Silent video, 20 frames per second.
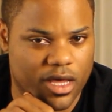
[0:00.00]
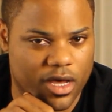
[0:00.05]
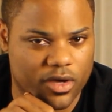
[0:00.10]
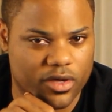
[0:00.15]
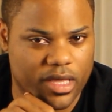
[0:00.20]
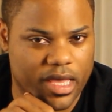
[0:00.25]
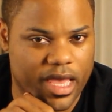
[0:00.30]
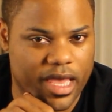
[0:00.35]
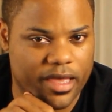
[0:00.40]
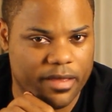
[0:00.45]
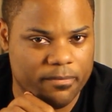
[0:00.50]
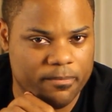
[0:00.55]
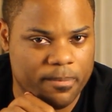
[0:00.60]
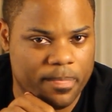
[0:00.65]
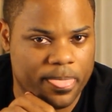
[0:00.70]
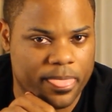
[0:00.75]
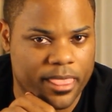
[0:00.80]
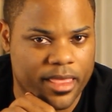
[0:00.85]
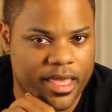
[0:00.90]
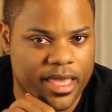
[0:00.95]
Okay?
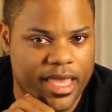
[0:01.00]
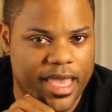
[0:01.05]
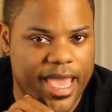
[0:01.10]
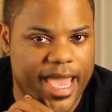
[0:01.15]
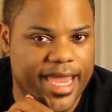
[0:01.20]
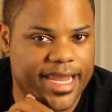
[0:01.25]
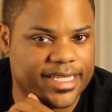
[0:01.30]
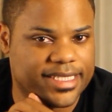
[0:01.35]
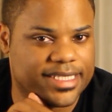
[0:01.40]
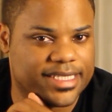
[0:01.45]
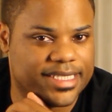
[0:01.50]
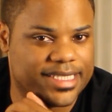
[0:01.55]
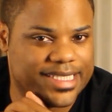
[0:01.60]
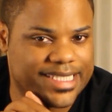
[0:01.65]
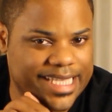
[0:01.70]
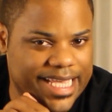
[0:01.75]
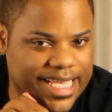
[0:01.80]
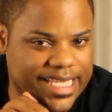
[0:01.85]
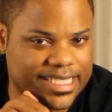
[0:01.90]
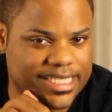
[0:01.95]
And it's
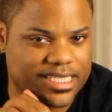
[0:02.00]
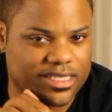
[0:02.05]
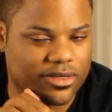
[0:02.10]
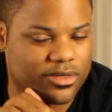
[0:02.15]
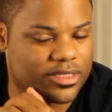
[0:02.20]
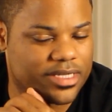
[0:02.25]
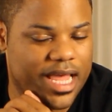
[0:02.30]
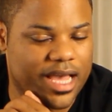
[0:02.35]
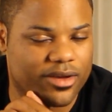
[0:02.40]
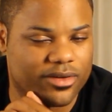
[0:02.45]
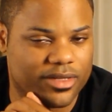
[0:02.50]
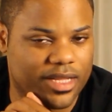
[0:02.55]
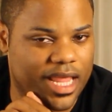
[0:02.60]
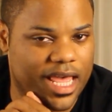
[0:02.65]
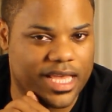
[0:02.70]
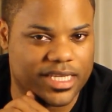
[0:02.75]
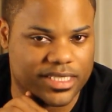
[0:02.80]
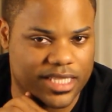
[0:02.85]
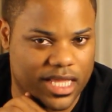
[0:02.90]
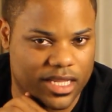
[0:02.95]
intense, so it's not gonna
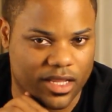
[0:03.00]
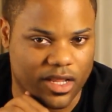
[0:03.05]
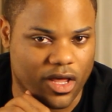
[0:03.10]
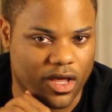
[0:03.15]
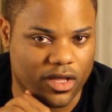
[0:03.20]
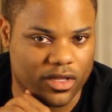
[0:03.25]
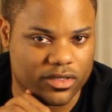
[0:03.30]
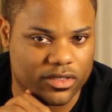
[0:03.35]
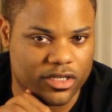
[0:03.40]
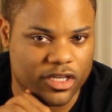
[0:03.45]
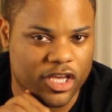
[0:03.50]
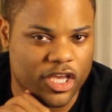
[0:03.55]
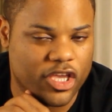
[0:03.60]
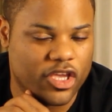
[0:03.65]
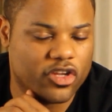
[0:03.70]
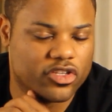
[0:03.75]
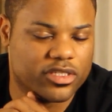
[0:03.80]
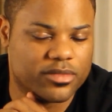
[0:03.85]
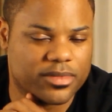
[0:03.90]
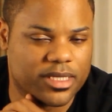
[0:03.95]
last that long.
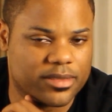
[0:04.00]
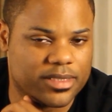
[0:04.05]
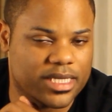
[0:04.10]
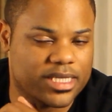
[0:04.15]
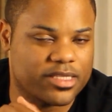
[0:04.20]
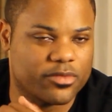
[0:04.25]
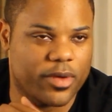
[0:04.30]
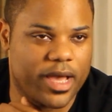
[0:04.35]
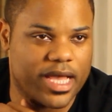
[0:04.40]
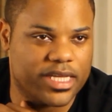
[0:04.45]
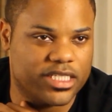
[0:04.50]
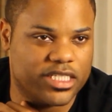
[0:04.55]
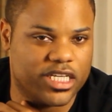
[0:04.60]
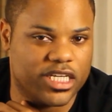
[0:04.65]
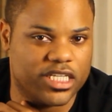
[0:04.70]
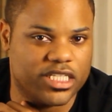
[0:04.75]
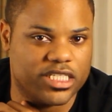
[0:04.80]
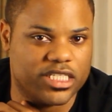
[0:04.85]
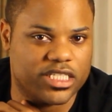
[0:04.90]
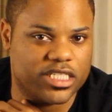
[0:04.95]
You know, sometimes that's the way I
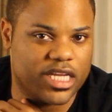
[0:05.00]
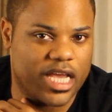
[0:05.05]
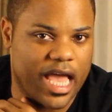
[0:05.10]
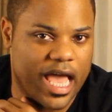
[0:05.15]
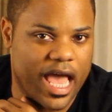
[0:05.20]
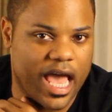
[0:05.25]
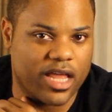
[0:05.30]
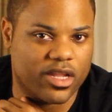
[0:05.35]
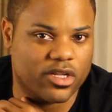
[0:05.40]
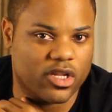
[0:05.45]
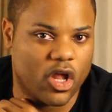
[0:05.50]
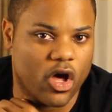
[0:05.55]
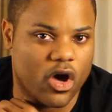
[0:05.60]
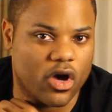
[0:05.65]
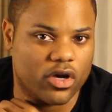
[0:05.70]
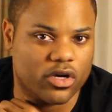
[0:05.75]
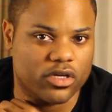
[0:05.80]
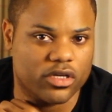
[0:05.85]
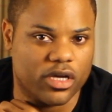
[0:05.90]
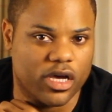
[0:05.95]
judge how
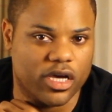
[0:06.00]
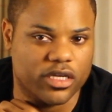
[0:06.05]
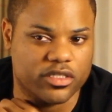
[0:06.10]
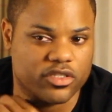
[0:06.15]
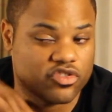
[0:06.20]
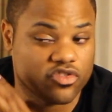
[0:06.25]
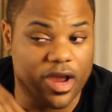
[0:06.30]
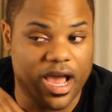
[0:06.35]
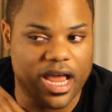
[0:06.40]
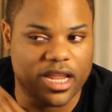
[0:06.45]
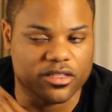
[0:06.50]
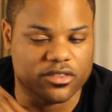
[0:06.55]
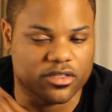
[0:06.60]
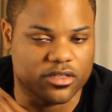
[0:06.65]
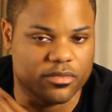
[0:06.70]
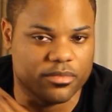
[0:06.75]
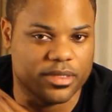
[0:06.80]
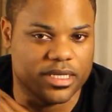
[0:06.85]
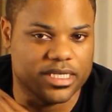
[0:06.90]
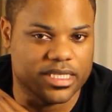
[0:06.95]
long a trial is
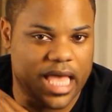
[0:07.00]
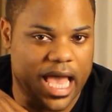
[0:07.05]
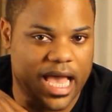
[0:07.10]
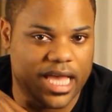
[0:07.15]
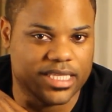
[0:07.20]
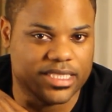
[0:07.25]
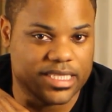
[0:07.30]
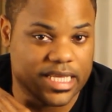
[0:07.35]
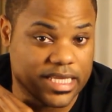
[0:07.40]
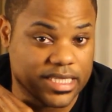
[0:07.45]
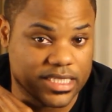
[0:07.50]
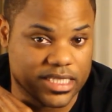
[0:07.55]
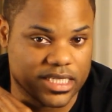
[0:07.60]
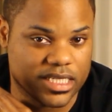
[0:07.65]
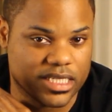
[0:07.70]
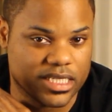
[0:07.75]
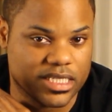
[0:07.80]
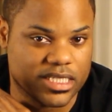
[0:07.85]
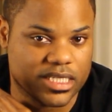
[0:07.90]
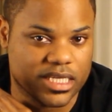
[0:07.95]
gonna be, is how intense
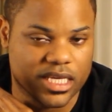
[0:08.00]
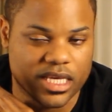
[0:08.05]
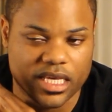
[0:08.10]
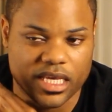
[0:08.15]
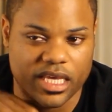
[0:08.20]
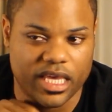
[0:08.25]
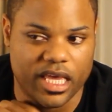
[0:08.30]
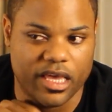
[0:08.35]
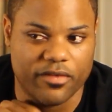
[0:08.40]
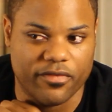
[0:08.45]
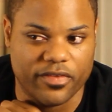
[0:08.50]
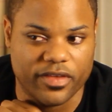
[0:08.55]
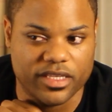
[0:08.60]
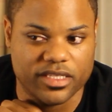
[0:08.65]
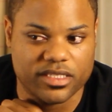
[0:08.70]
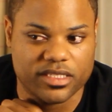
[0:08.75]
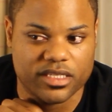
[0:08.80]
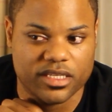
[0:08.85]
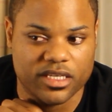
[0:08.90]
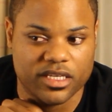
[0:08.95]
it is. If
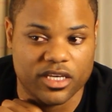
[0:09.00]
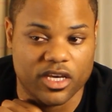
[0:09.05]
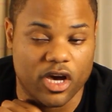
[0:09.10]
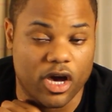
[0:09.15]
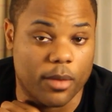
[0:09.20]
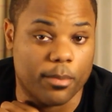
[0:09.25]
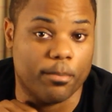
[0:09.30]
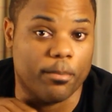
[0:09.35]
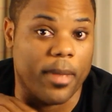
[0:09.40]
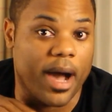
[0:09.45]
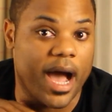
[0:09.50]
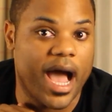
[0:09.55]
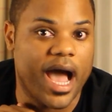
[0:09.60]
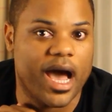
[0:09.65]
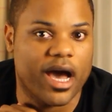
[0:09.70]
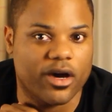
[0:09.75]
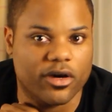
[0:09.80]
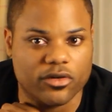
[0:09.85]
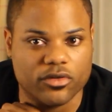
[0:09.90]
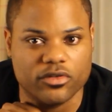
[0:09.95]
it's a
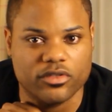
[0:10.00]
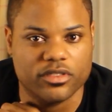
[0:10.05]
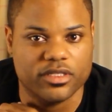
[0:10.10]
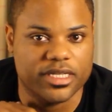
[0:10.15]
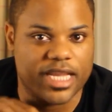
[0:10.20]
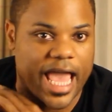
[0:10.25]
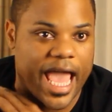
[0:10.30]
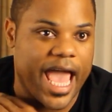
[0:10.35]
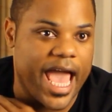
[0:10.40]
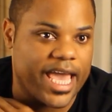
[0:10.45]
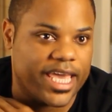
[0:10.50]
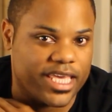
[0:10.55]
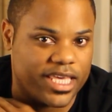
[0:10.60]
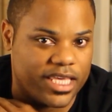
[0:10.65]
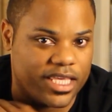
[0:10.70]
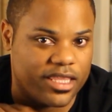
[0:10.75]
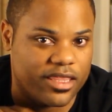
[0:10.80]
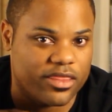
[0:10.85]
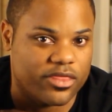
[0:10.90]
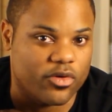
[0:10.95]
mild,
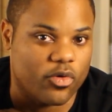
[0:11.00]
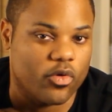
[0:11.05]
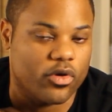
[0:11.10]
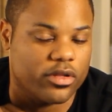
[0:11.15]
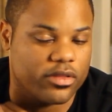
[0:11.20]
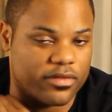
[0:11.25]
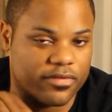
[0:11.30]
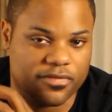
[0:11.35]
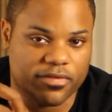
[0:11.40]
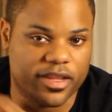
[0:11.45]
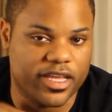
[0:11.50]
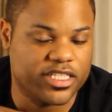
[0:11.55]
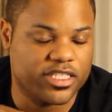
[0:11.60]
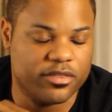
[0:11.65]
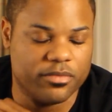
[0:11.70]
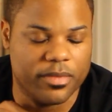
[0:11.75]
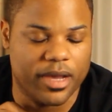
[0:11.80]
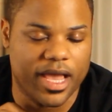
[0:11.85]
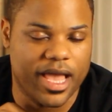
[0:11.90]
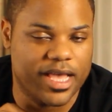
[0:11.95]
nagging, thorn in the flesh,
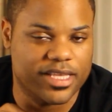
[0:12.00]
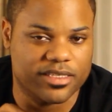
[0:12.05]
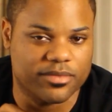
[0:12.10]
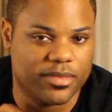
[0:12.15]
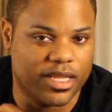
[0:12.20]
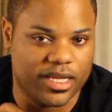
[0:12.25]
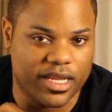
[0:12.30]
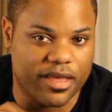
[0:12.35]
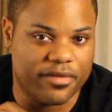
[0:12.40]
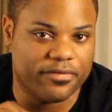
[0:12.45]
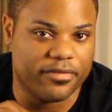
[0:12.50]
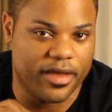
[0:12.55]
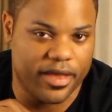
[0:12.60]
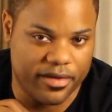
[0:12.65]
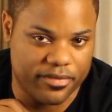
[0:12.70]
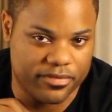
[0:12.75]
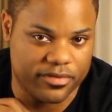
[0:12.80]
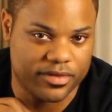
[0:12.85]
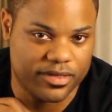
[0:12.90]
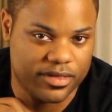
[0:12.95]
you might have something like that
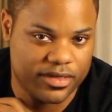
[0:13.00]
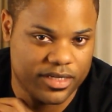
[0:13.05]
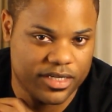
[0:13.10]
forever.